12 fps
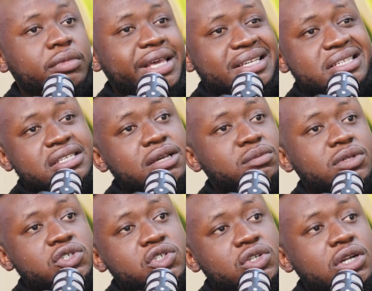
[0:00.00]
Accept
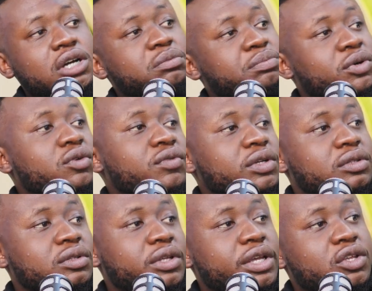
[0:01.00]
that you're not perfect
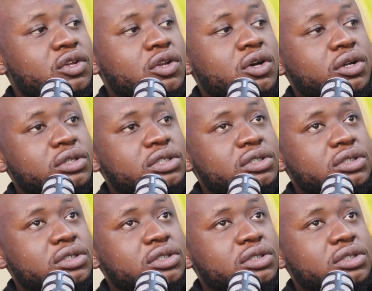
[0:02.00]
and you're never